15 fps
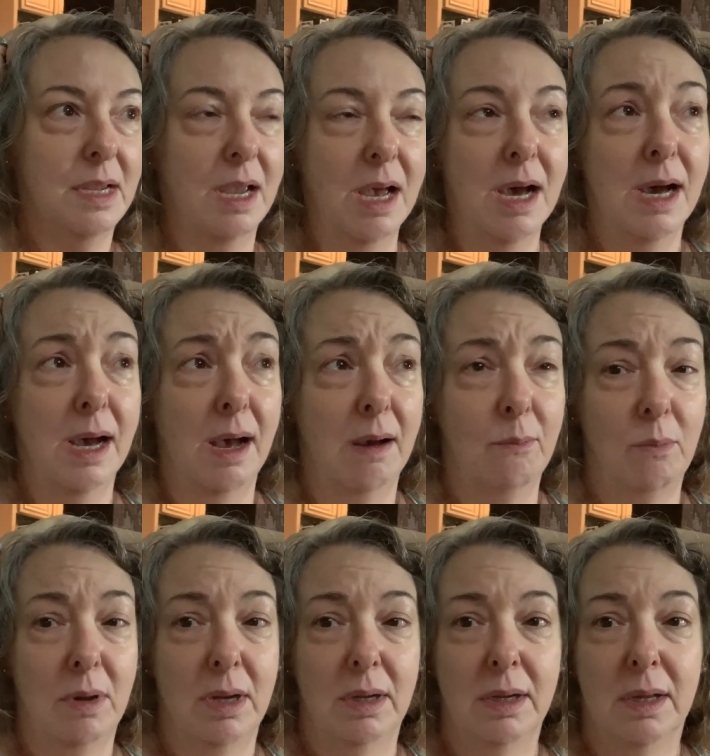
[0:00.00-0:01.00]

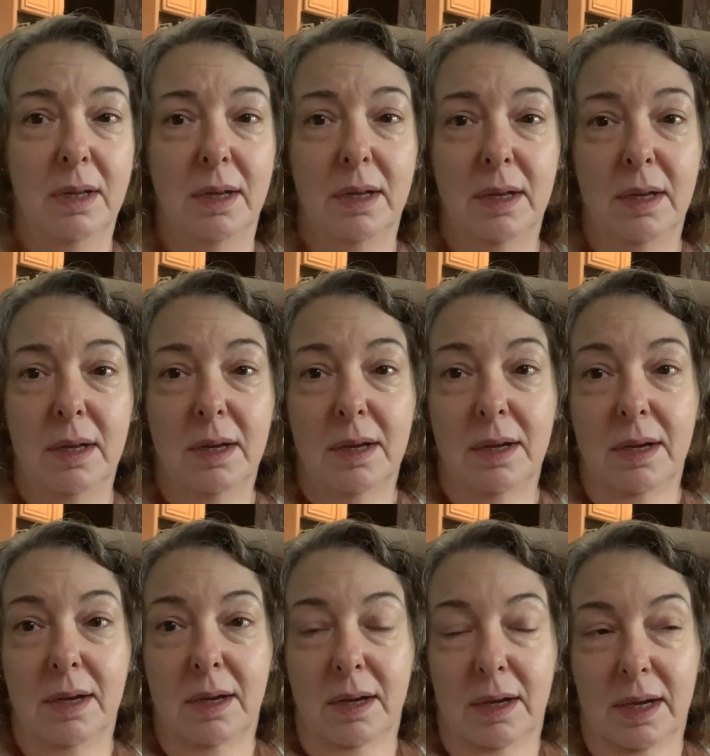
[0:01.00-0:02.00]
Um,
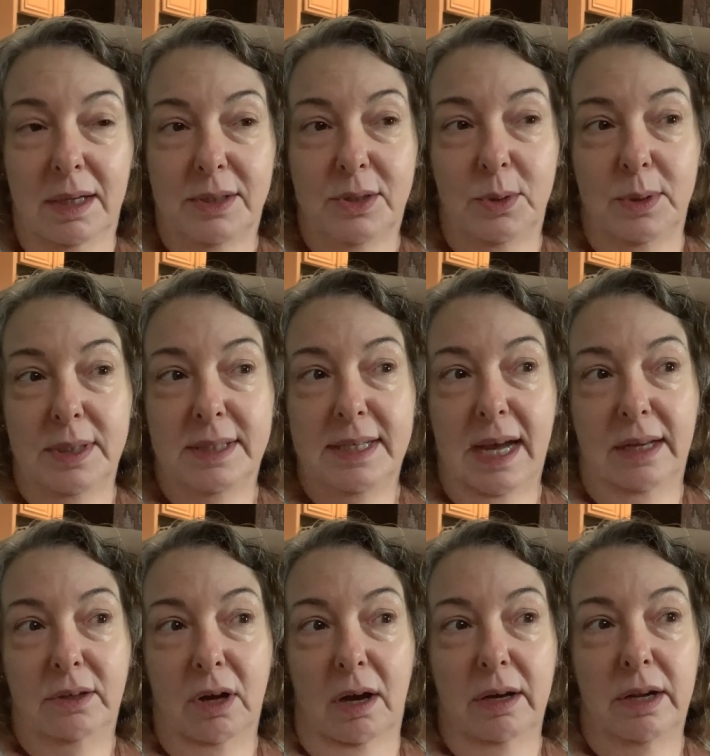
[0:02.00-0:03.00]
as soon as
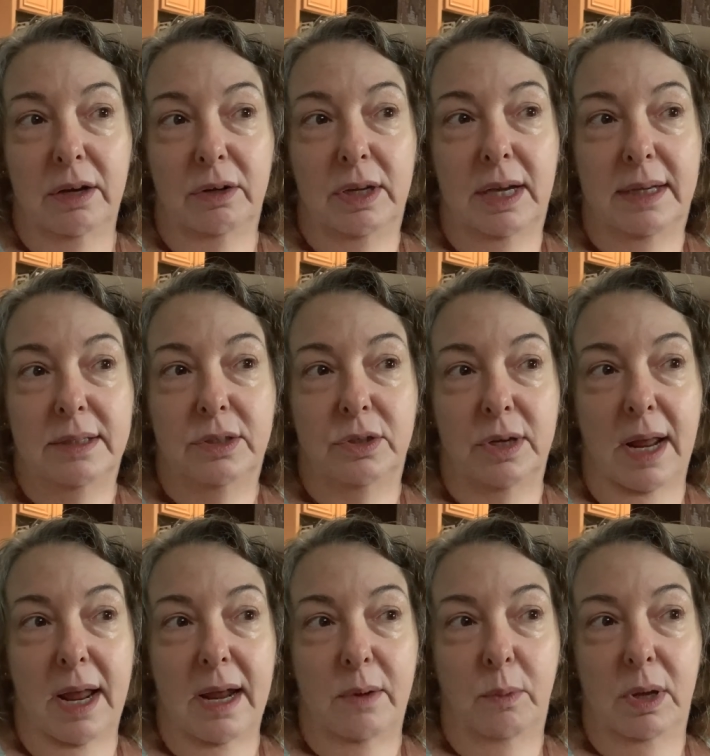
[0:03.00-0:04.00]
Dad got here yesterday,